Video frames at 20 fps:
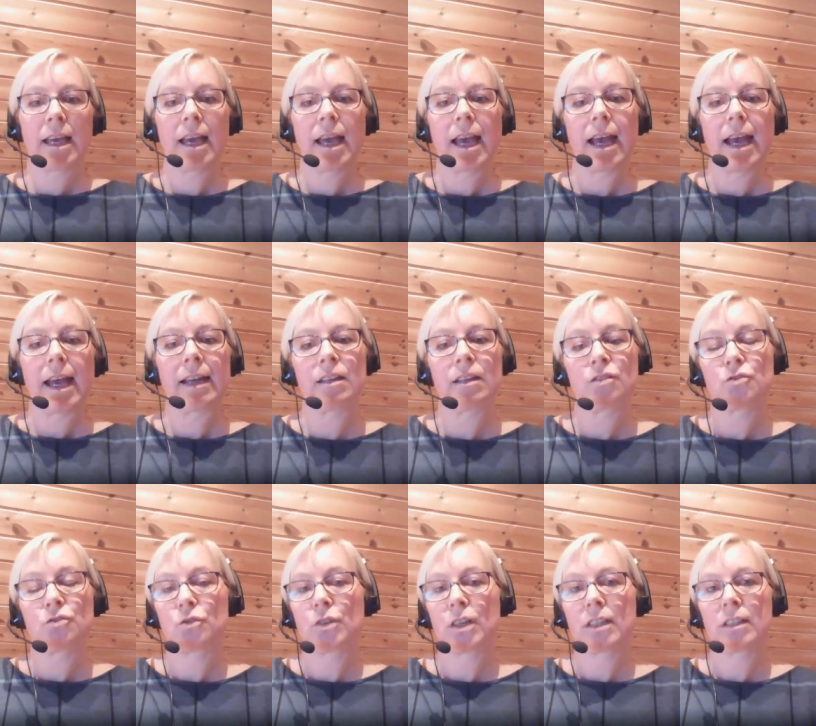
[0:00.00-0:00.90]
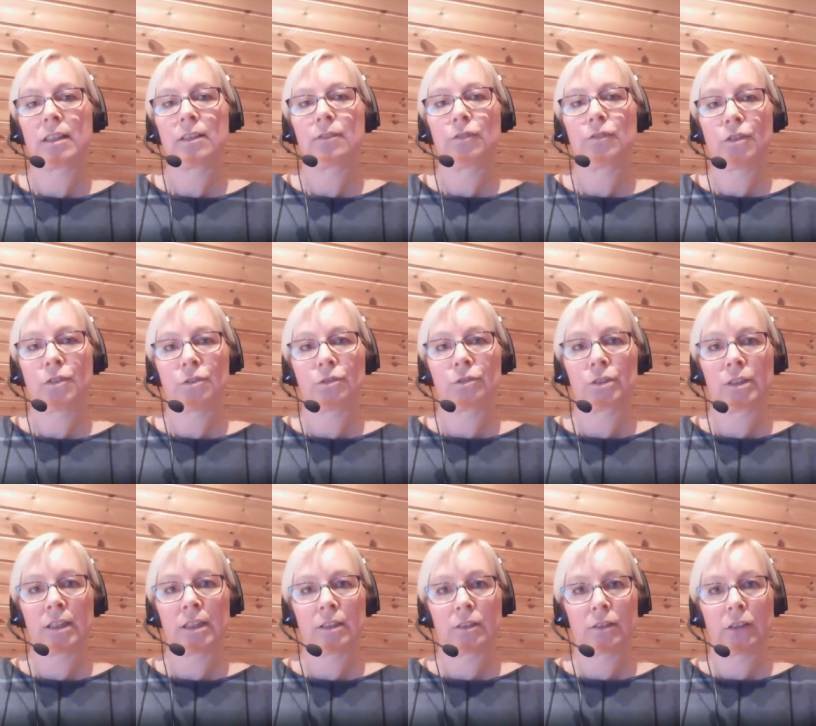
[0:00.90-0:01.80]
and instructing for
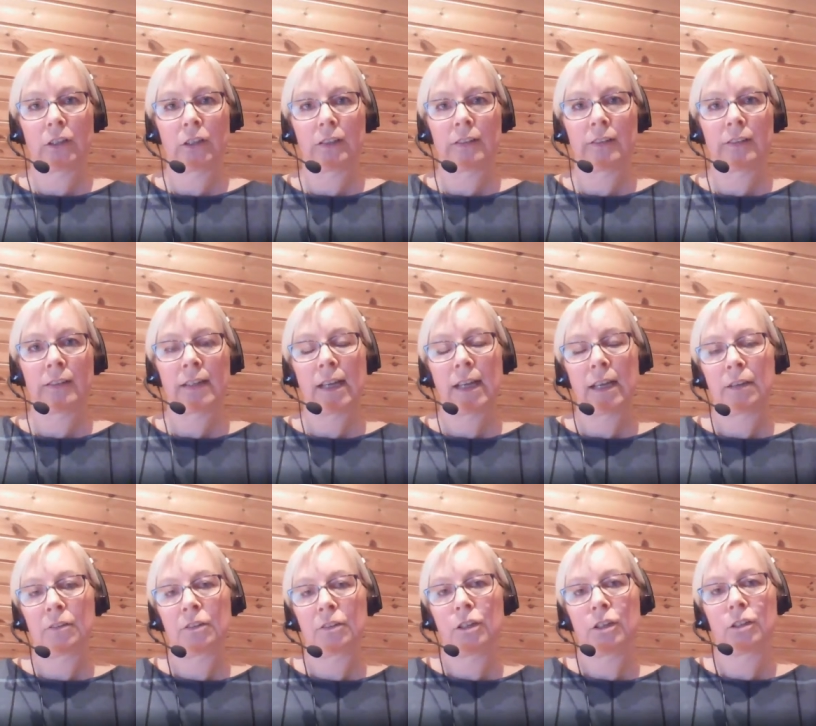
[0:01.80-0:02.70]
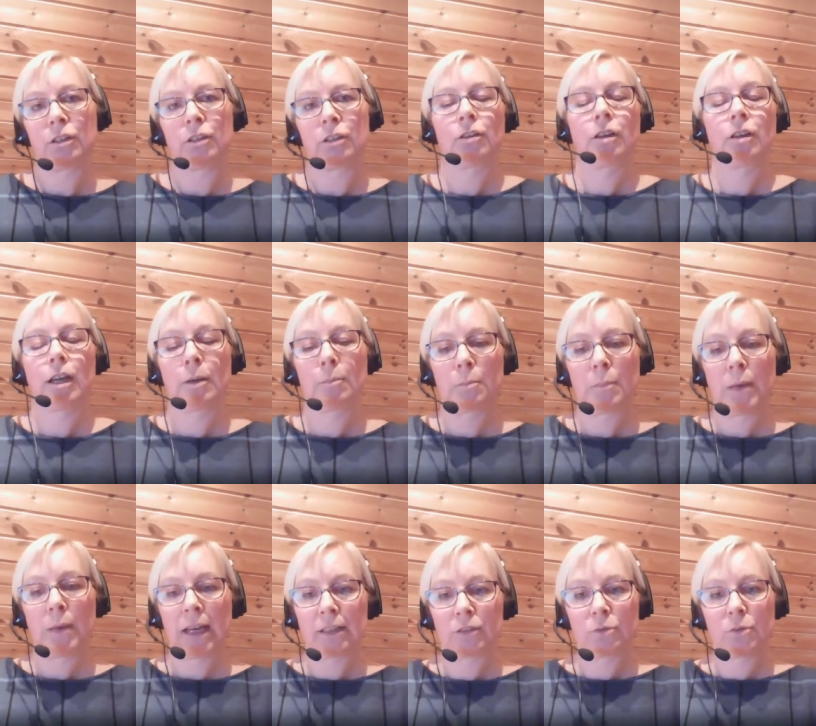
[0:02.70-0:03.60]
results. And I come
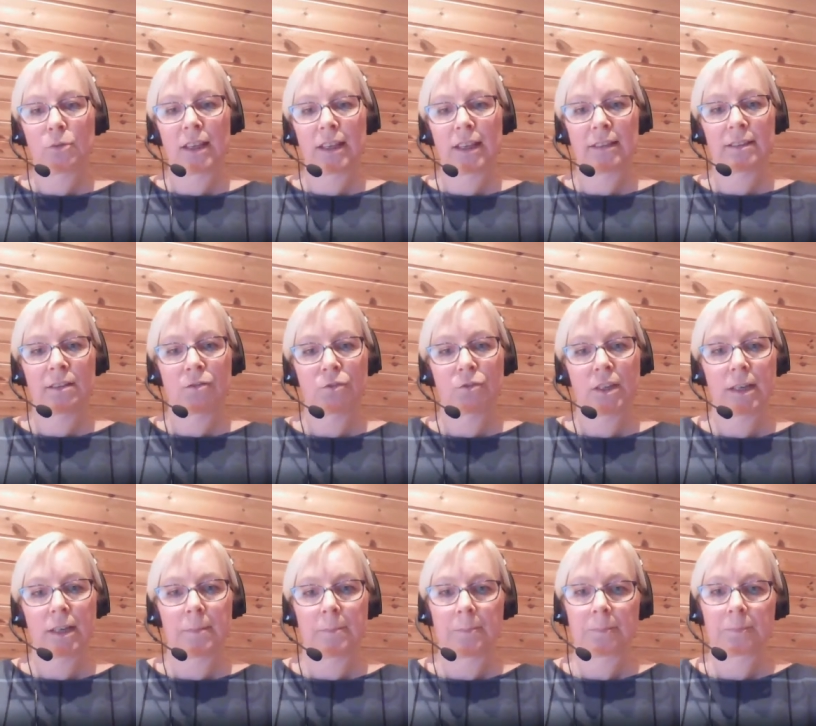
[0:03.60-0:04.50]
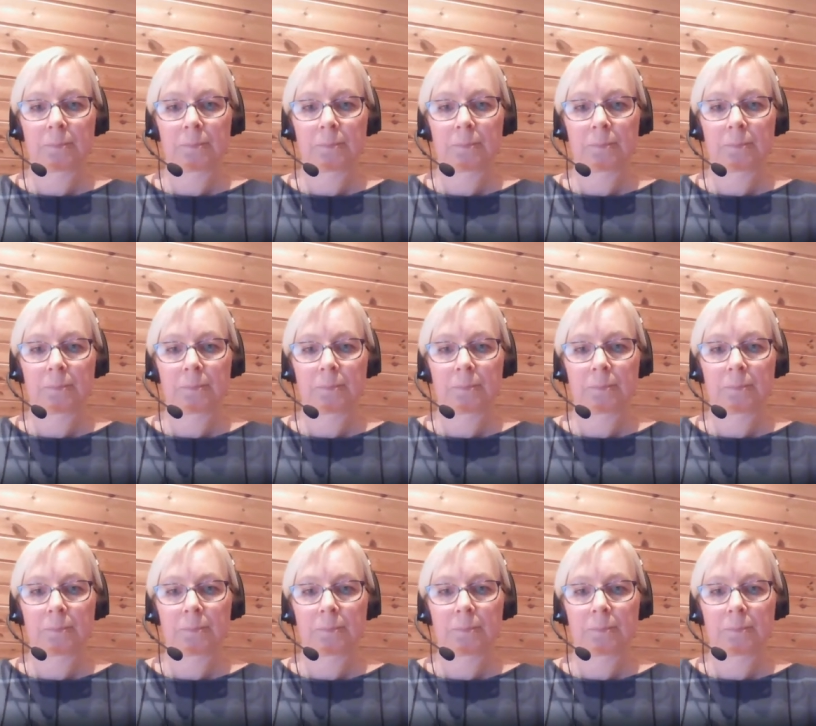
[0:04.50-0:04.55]
back to these three.